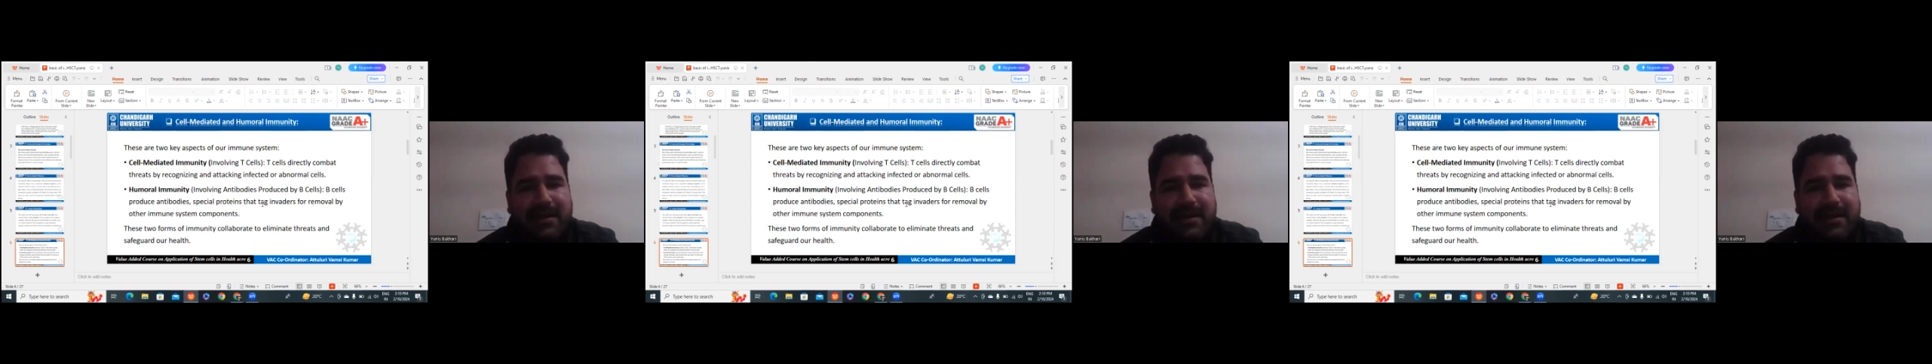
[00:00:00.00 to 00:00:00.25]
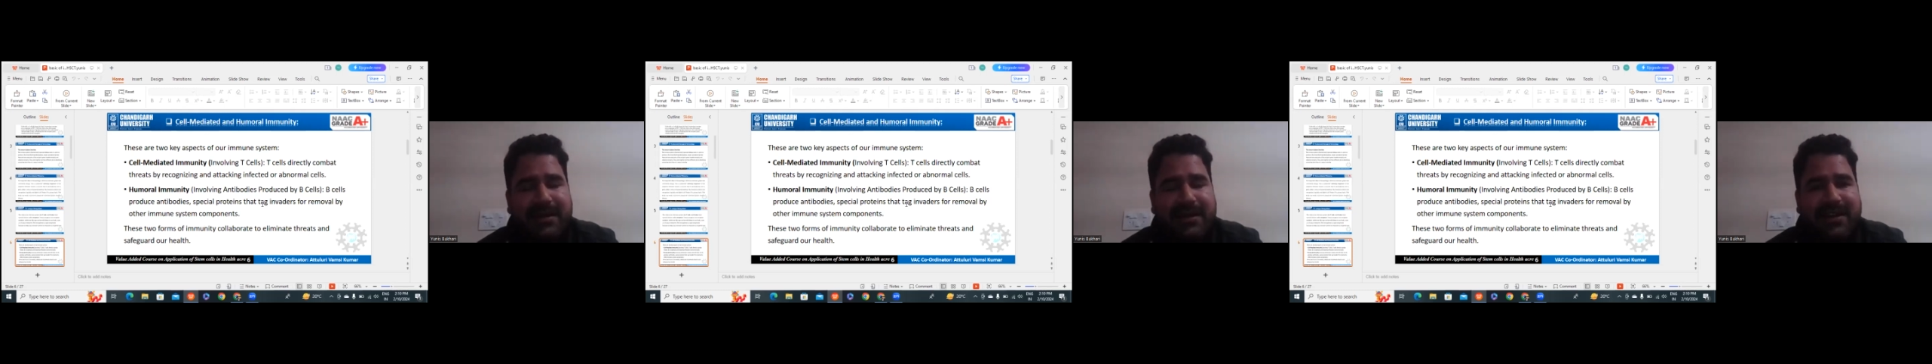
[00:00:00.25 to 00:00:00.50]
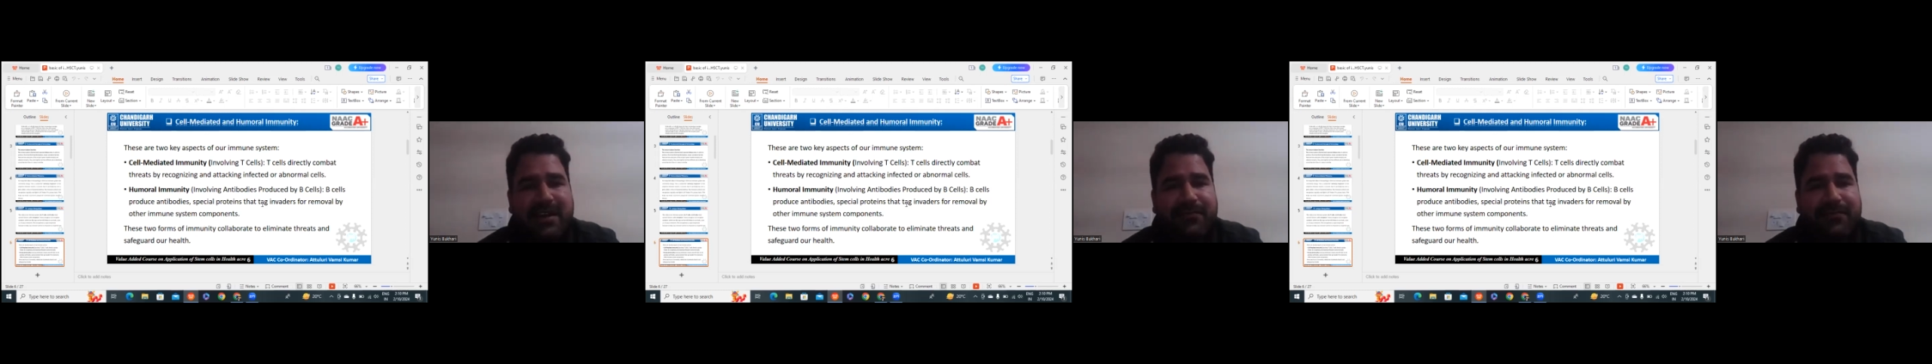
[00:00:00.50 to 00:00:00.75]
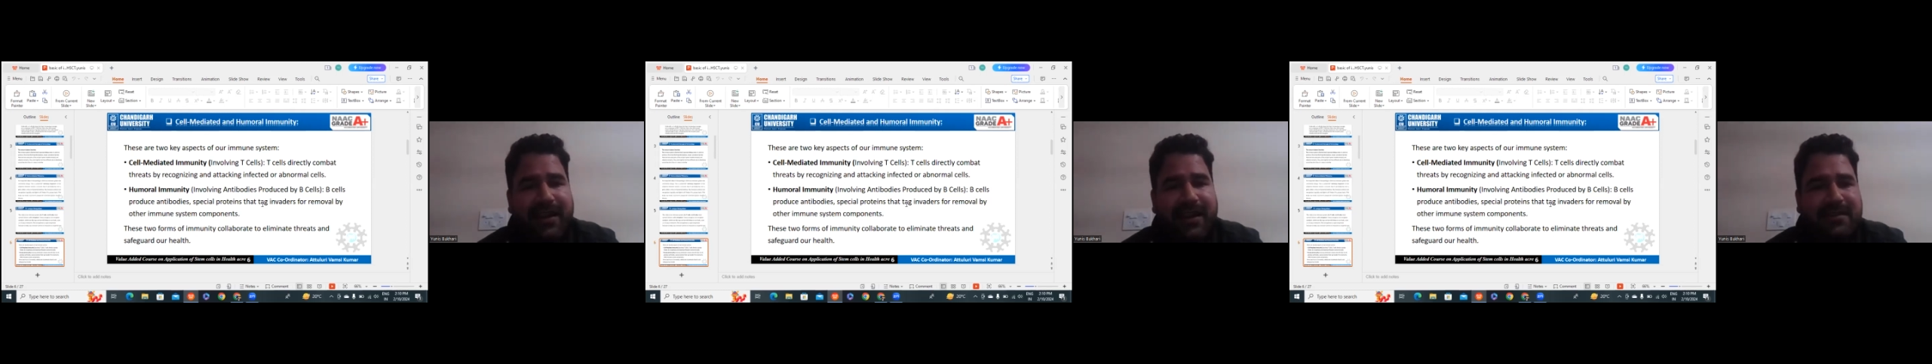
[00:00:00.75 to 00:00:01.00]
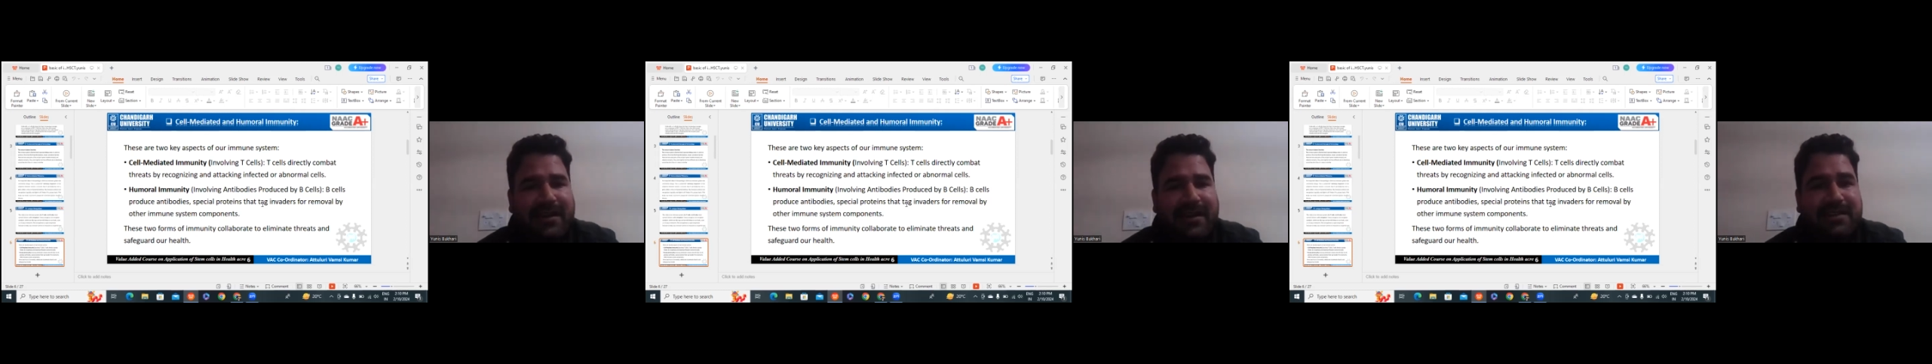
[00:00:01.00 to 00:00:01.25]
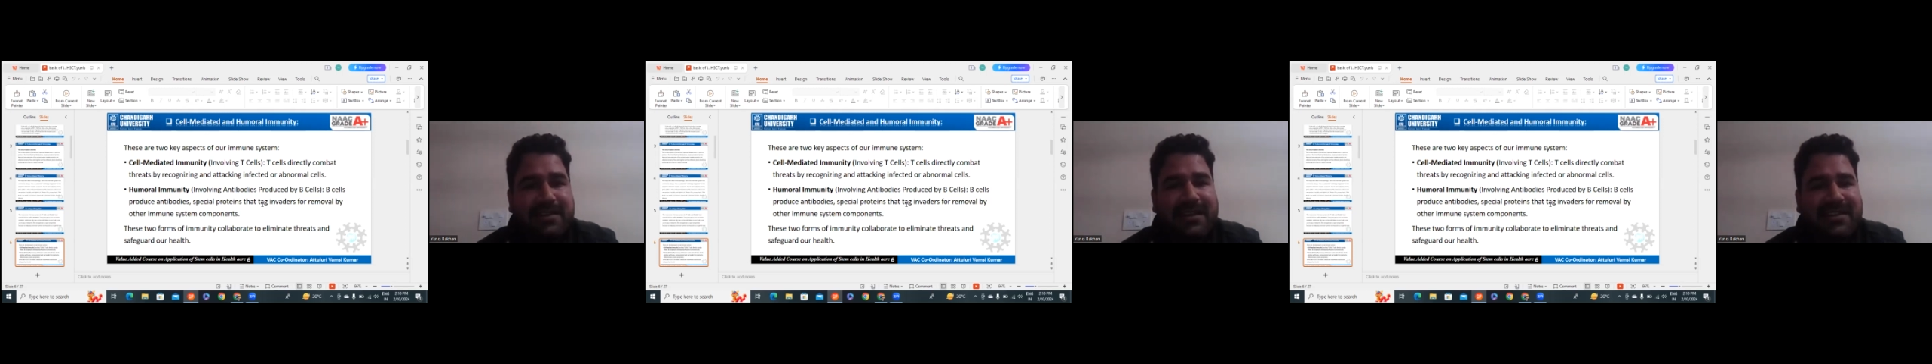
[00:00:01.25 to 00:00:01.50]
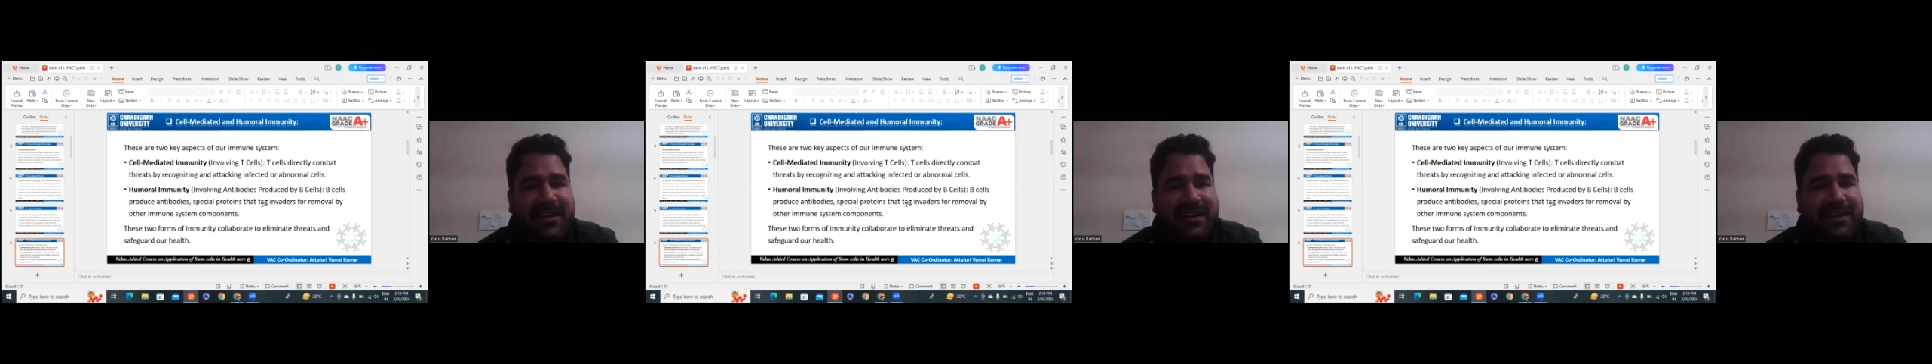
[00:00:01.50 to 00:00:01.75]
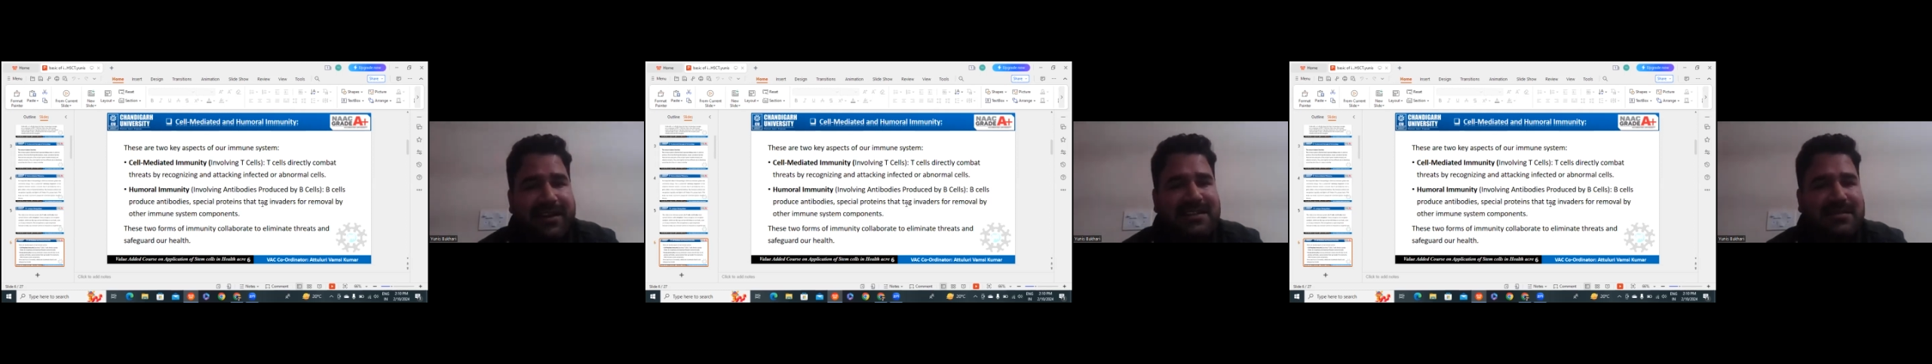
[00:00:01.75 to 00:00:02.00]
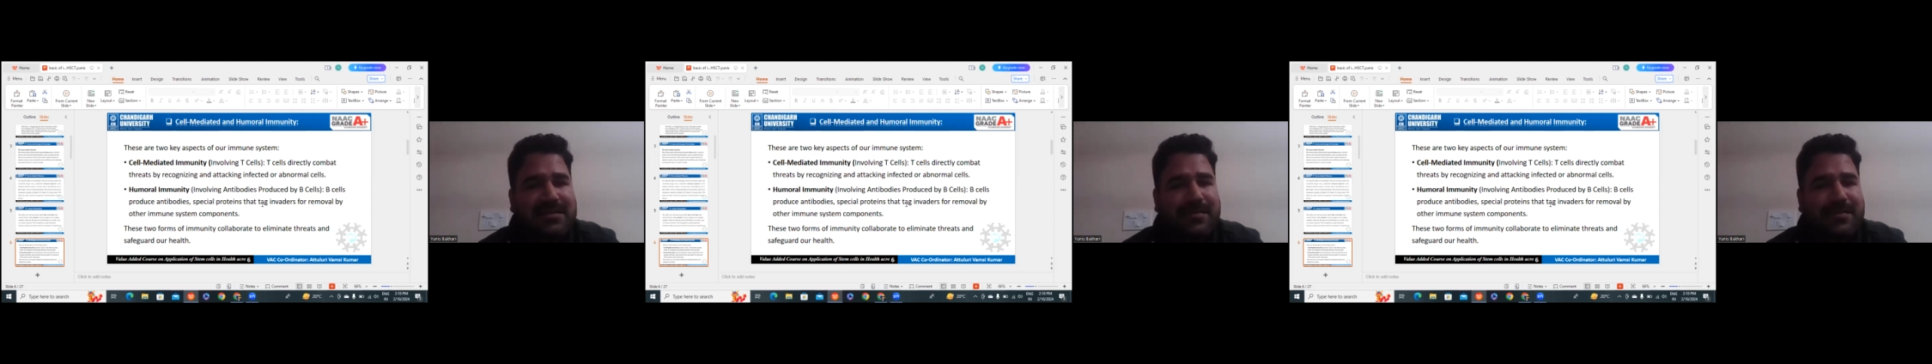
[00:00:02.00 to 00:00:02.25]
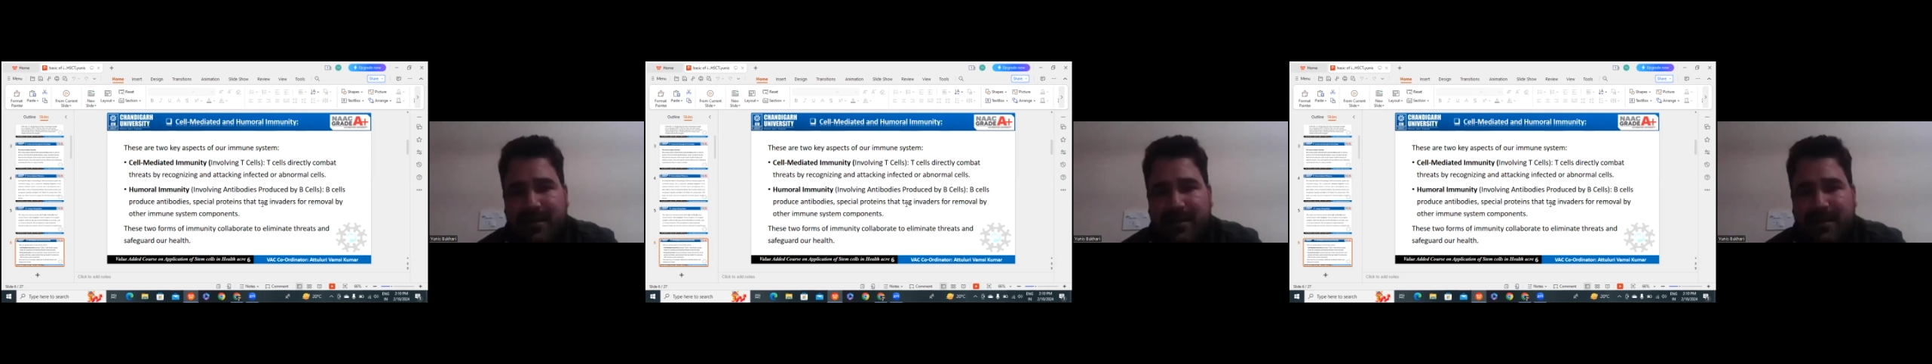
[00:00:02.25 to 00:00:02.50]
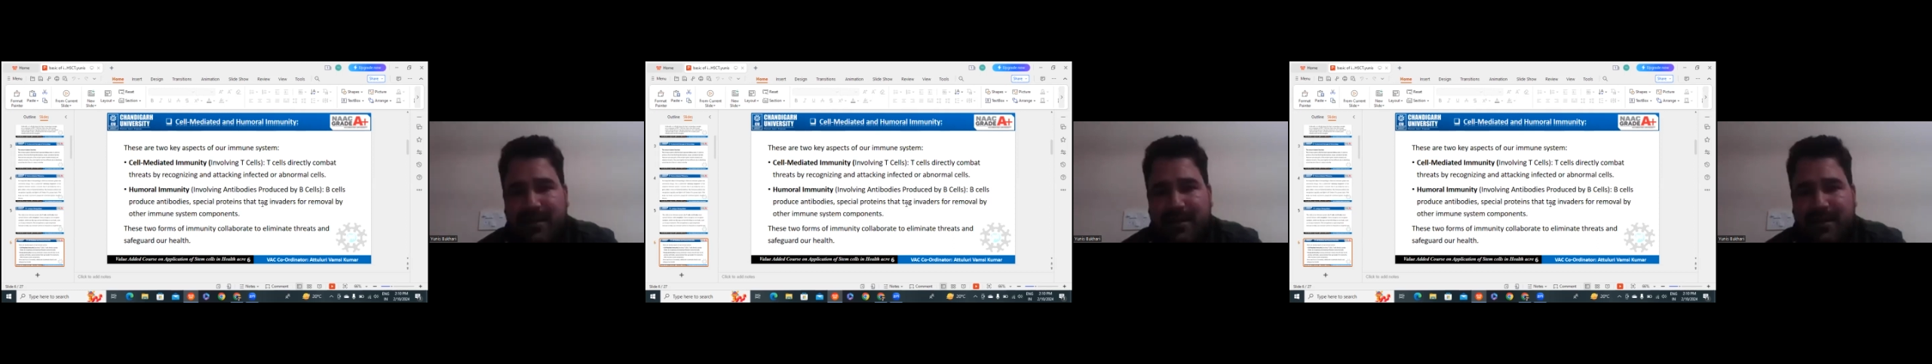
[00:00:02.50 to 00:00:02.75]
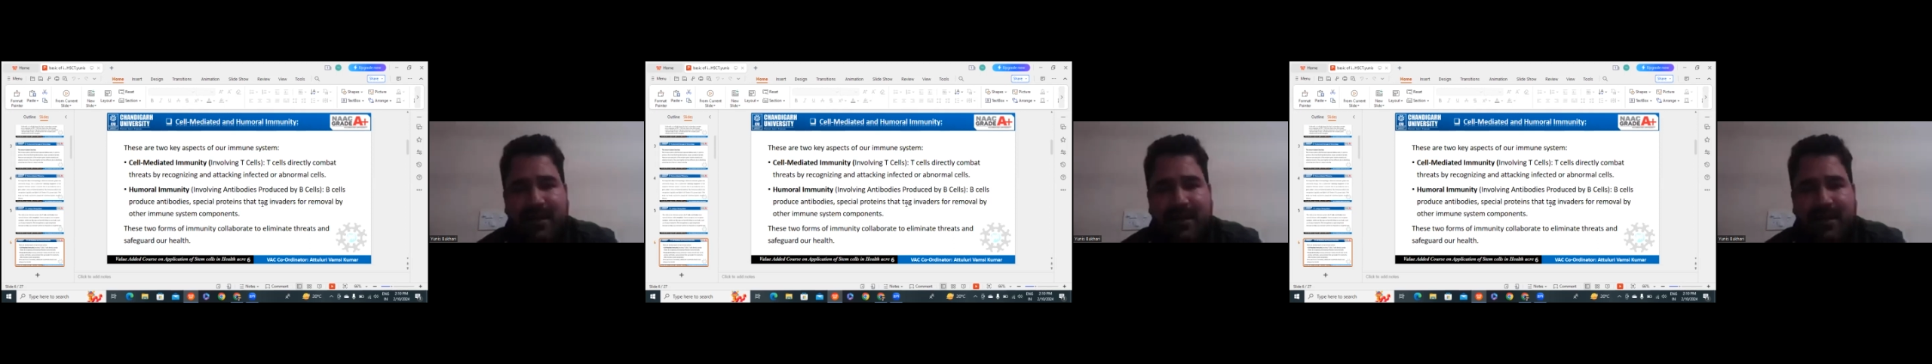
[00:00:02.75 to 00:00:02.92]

they directly fight the threats by